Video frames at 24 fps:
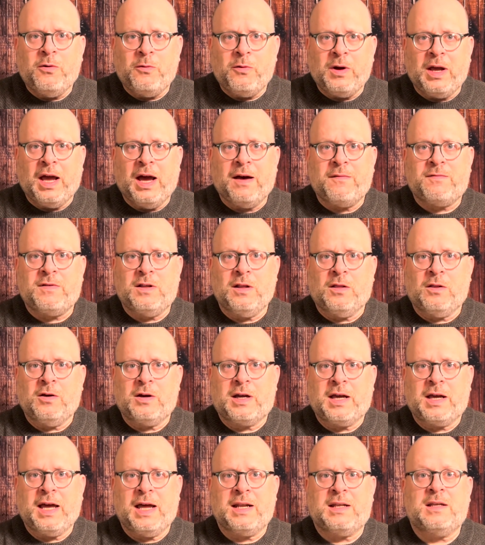we have to look
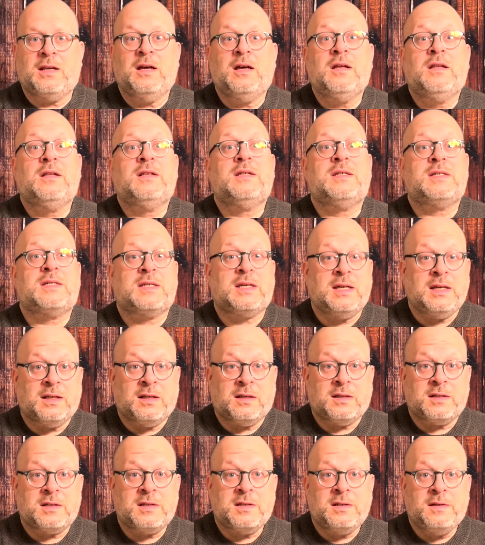at
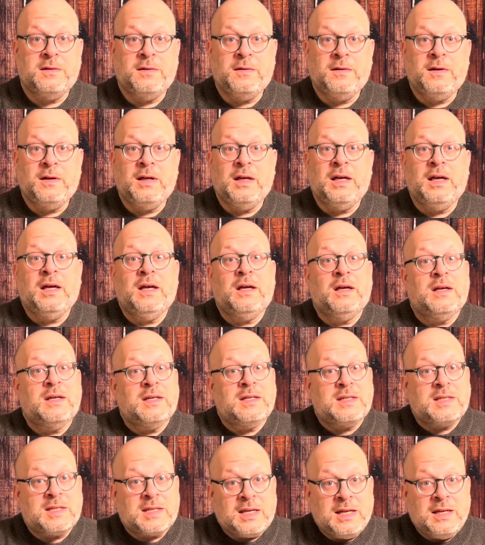skills.
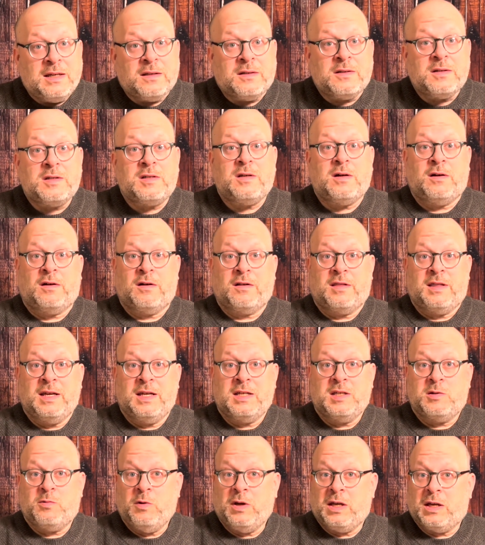Skills are
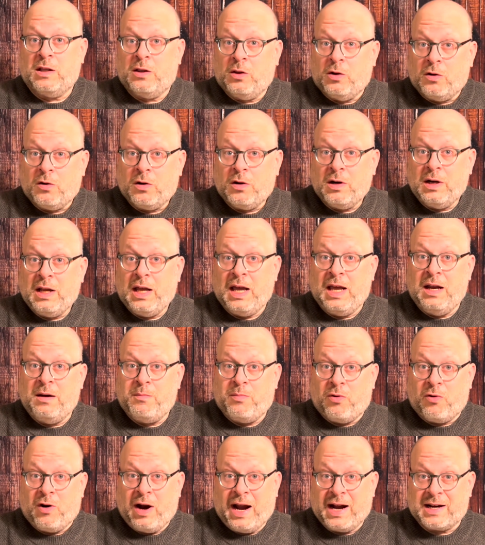things we can learn and
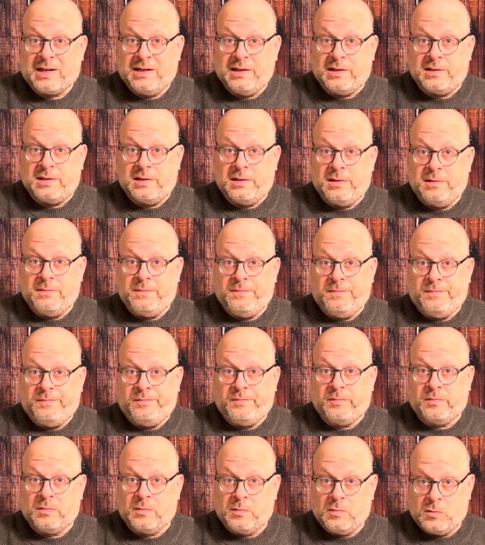practice.
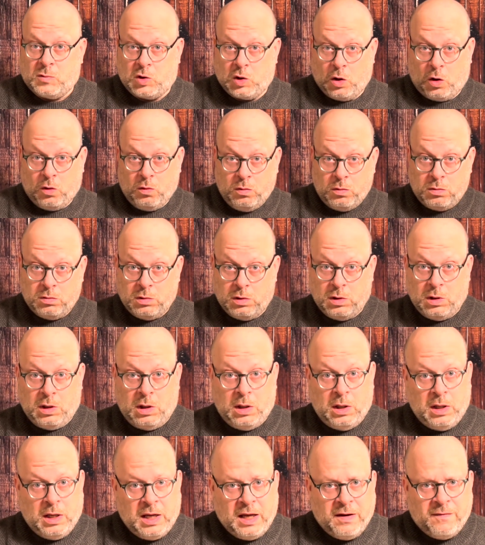So
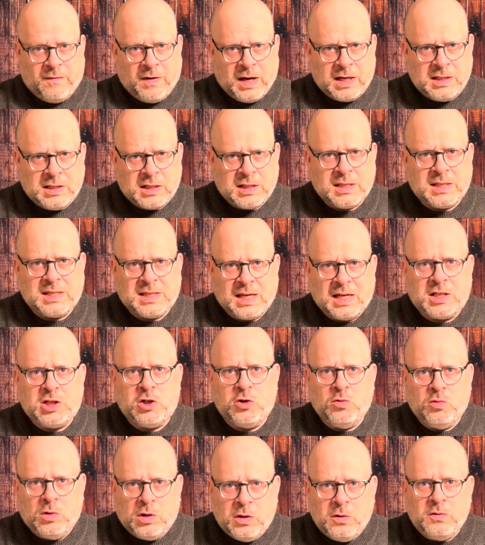if I just set
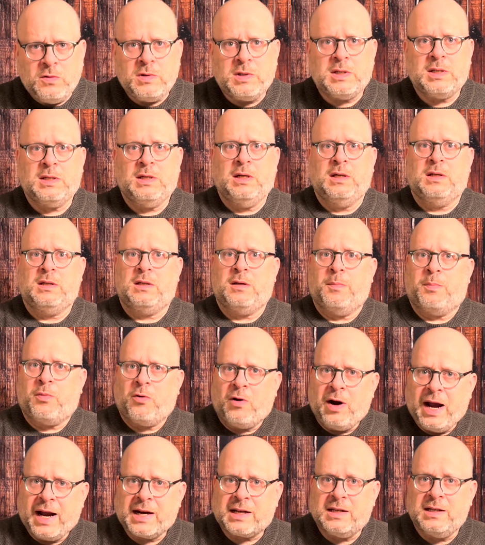you loose to
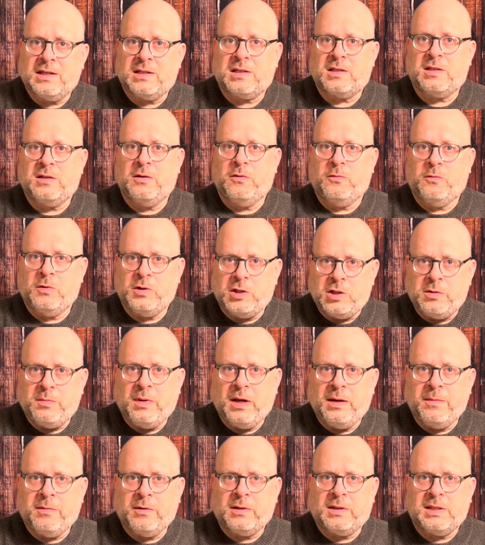practice, would you be
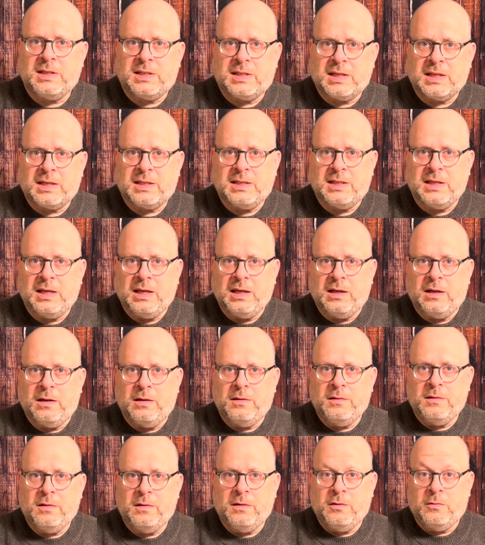able to succeed?
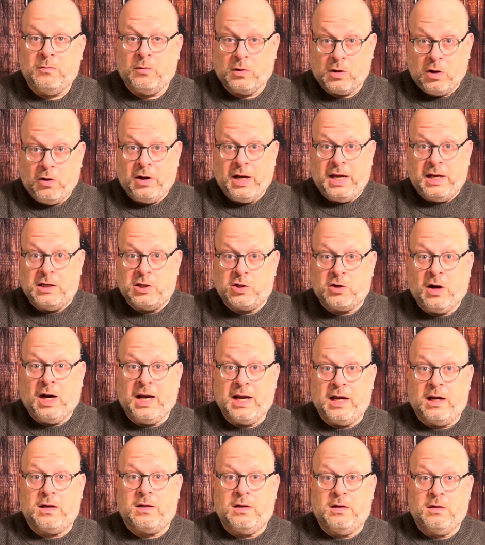Well, go ahead, try
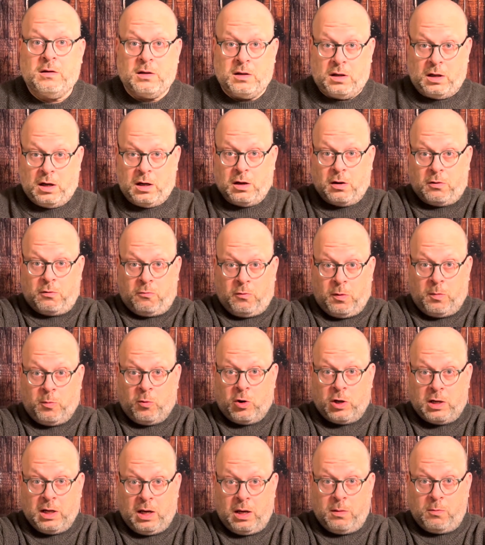it. Here, one more
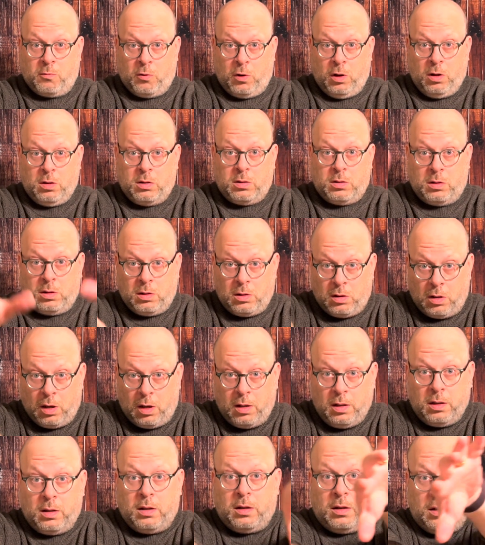time. 1,
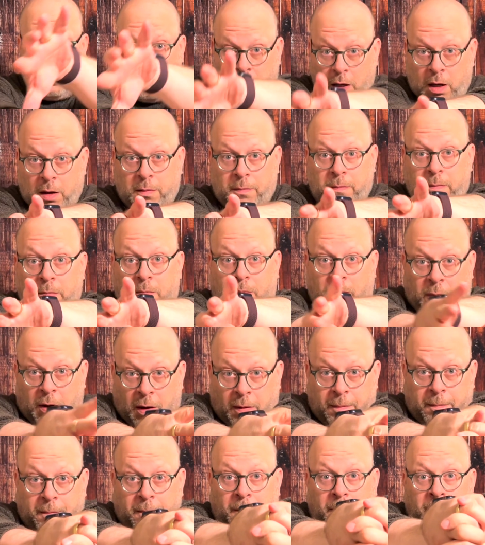up,
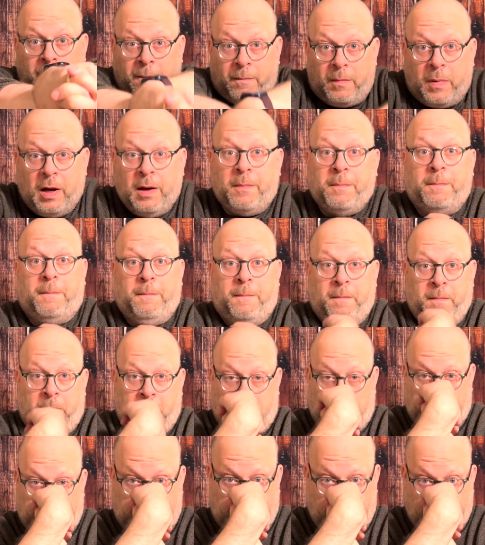bump, bump,
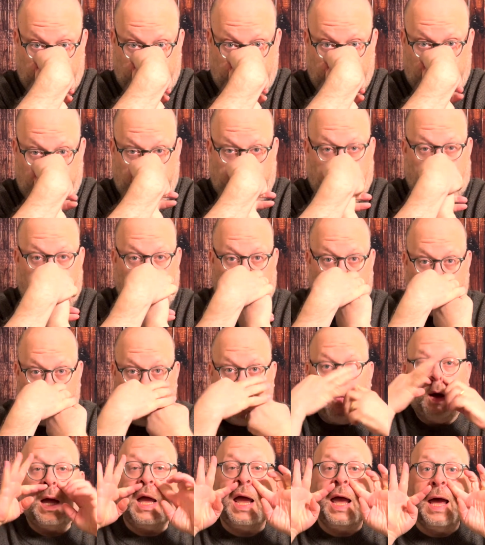up,
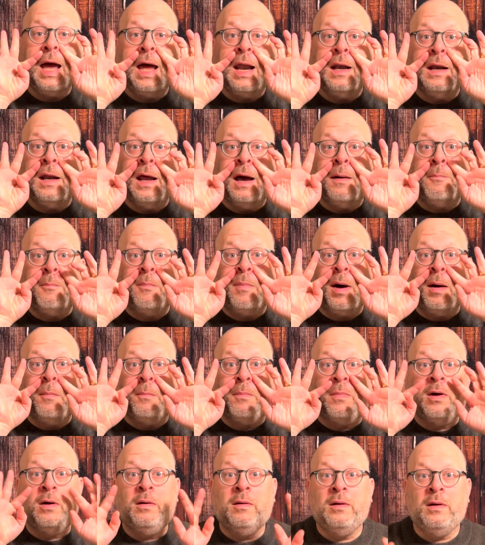and bump.
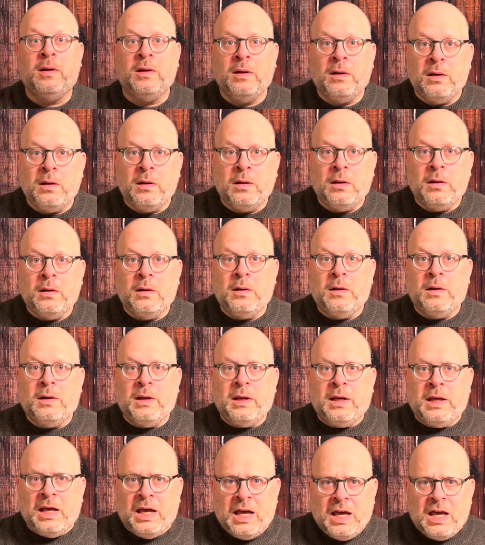
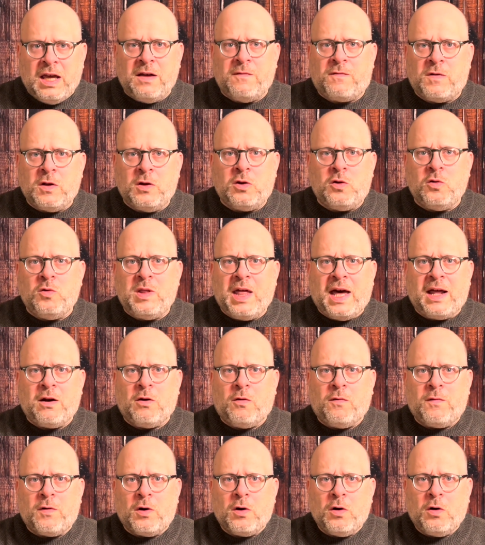If you do that
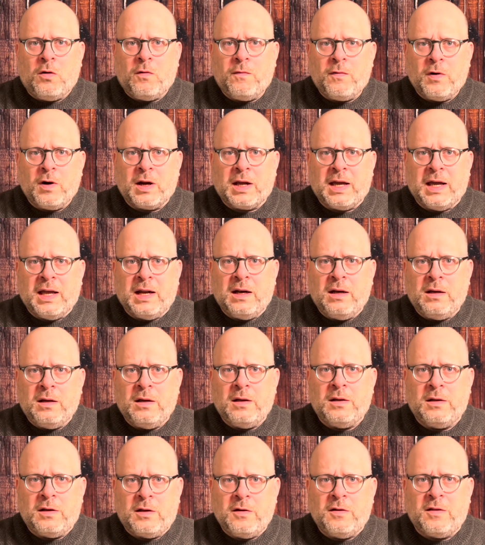over and over
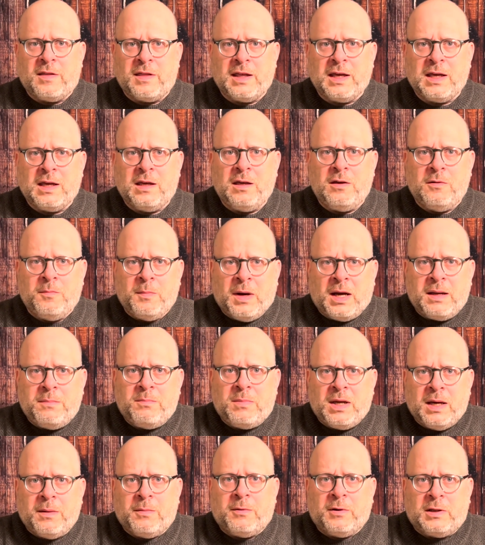again, do you think you might
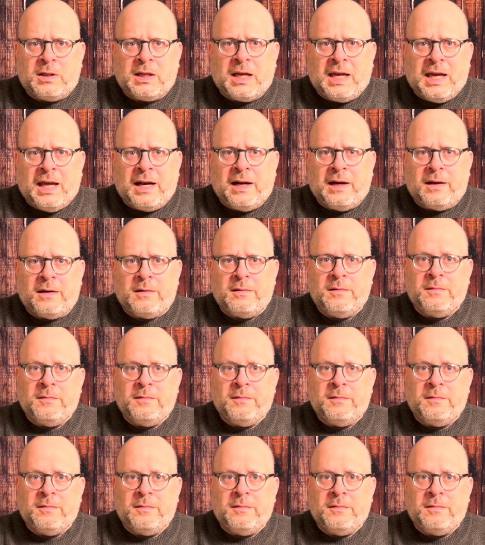be able to get it?